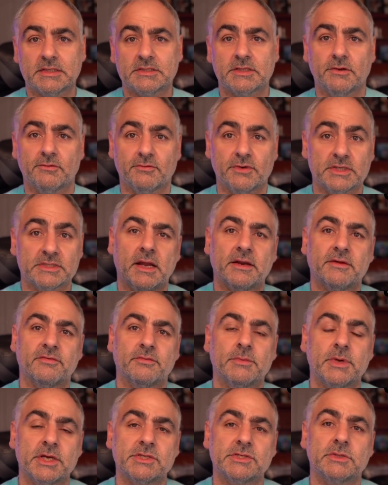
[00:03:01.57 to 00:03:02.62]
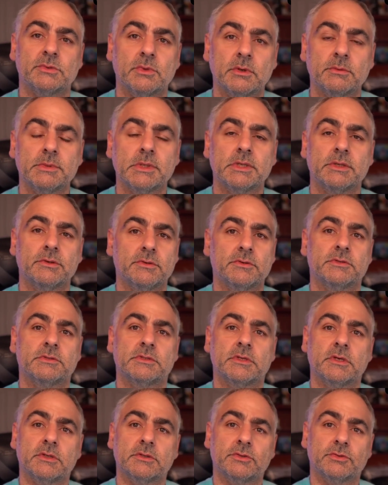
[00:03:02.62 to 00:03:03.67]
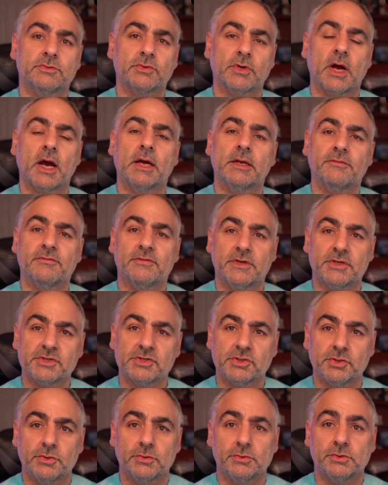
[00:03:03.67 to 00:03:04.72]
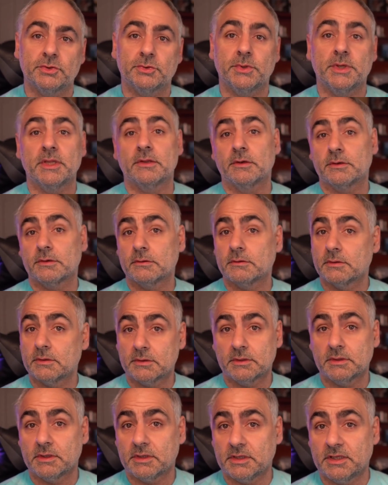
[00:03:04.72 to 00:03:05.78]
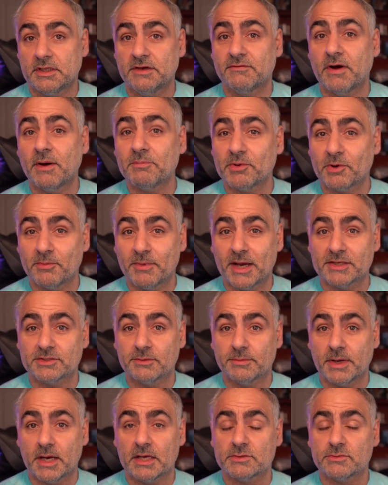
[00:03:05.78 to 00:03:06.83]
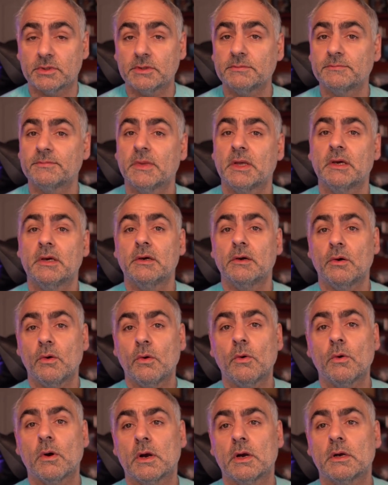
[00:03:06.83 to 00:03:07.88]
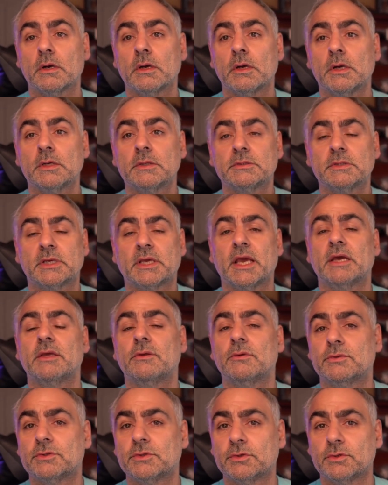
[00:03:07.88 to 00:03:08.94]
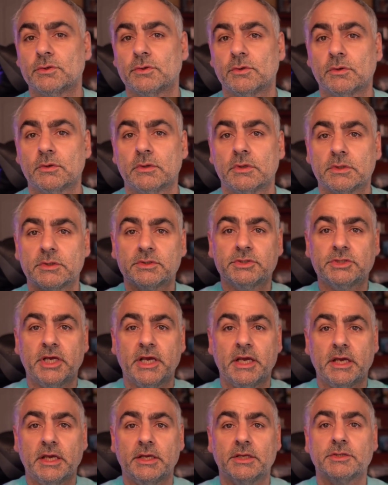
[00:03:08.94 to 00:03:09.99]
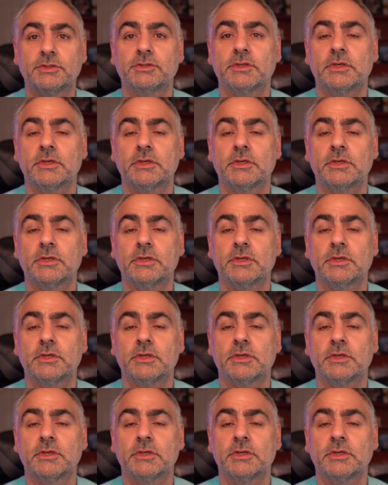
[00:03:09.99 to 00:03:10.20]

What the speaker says: the risk that information will be used to try to phish you to either give up your master password or to get you to change